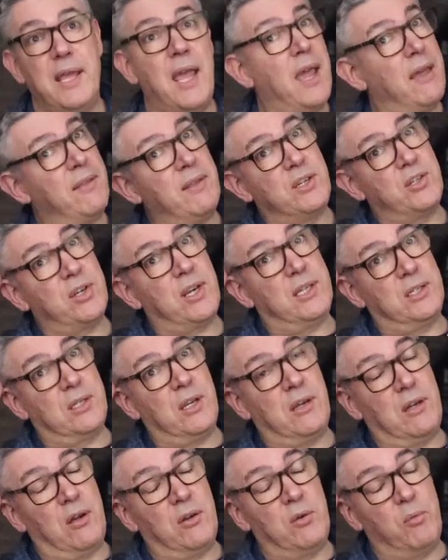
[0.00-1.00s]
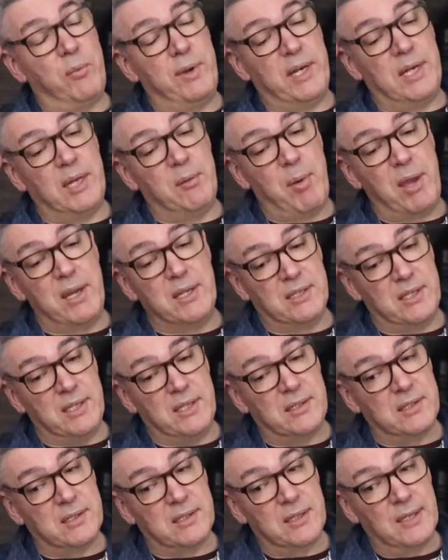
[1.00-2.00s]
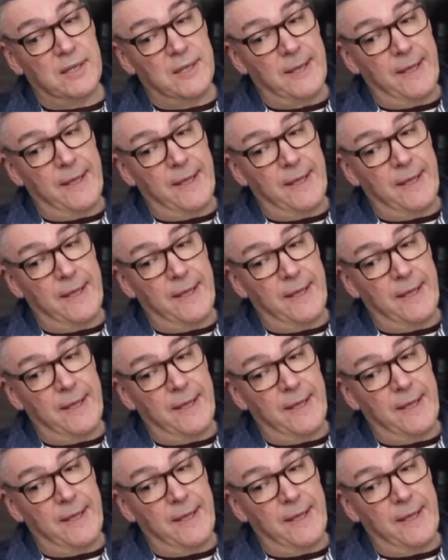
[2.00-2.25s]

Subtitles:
Yeah, they change on a weekly basis.